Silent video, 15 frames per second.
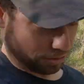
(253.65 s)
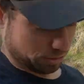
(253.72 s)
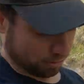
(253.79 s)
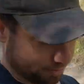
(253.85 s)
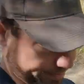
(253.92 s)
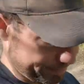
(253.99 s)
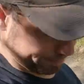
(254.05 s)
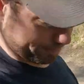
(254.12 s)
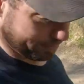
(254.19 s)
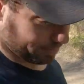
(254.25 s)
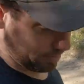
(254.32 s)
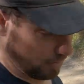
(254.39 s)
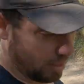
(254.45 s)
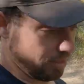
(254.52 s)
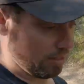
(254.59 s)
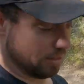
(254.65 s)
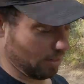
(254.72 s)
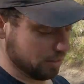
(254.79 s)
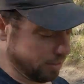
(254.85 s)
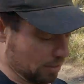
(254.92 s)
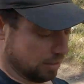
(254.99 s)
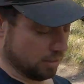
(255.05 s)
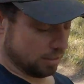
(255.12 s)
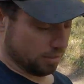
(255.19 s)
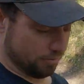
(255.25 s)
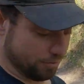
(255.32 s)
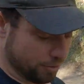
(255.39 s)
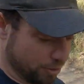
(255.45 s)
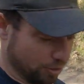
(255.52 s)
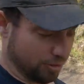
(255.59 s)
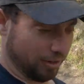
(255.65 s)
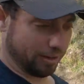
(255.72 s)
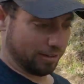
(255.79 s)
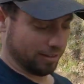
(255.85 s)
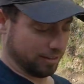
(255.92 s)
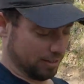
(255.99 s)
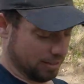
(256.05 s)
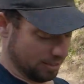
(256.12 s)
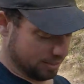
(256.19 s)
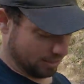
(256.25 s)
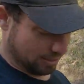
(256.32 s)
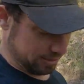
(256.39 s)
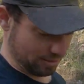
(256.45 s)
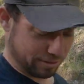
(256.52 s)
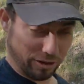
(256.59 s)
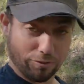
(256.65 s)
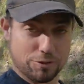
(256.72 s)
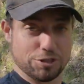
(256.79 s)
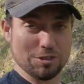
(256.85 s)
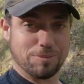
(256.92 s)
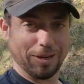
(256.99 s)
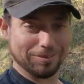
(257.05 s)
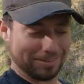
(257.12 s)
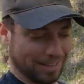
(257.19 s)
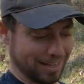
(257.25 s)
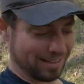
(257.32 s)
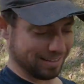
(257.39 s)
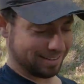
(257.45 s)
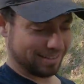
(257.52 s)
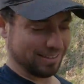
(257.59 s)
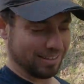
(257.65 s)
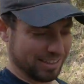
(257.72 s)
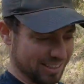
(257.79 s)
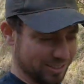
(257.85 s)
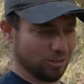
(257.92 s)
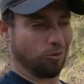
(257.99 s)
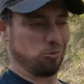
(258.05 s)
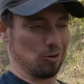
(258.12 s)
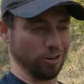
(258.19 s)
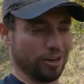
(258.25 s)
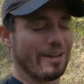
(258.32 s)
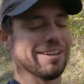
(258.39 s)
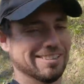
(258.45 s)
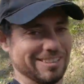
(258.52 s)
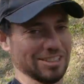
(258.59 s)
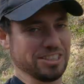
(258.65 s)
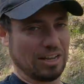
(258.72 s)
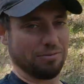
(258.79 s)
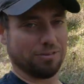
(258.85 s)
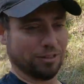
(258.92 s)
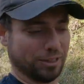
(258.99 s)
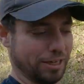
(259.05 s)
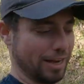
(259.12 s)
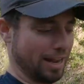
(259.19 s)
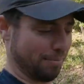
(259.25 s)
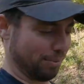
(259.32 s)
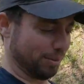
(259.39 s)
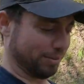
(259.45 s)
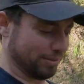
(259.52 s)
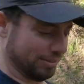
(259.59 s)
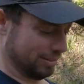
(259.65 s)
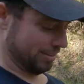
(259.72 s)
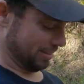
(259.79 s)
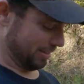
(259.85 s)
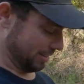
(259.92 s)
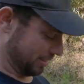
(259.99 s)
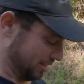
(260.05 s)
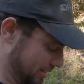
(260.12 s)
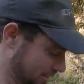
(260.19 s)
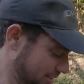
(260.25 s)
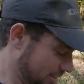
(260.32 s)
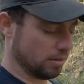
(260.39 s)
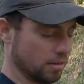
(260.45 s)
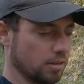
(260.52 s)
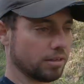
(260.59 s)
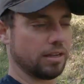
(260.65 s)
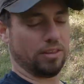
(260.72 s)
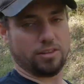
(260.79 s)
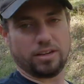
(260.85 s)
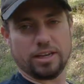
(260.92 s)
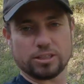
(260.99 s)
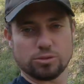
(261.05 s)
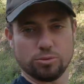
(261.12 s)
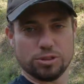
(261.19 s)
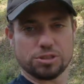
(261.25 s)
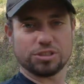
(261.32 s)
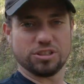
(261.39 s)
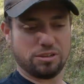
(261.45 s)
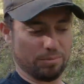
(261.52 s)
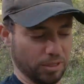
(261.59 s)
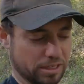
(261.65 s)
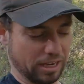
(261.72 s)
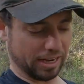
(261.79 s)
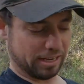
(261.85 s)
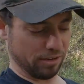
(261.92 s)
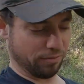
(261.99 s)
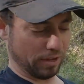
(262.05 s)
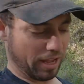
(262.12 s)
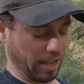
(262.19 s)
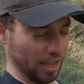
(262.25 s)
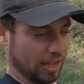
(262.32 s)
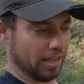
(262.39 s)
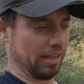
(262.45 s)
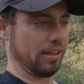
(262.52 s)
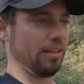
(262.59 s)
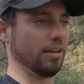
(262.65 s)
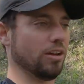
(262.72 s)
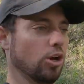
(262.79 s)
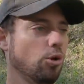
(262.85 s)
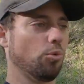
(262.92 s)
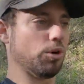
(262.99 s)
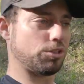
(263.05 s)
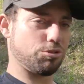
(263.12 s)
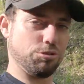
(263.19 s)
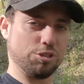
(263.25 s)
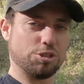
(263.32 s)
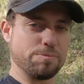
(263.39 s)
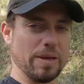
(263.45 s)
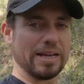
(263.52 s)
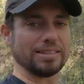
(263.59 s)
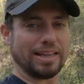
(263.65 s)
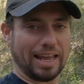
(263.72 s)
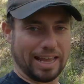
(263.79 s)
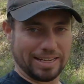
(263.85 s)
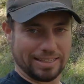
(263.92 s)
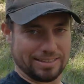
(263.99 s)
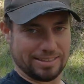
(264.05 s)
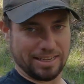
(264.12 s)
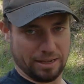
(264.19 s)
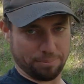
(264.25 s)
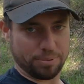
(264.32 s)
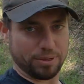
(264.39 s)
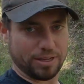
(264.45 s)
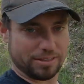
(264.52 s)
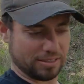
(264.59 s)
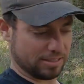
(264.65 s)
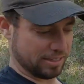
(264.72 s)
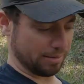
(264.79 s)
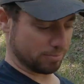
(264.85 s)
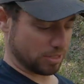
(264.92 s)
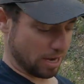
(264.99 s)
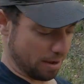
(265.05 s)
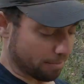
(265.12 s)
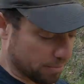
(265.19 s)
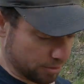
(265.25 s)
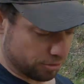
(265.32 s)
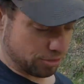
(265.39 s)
So if you're nervous about that, don't worry, it's definitely going to happen. Okay, the next one is going to be kind of a what to expect and a tip at the same time.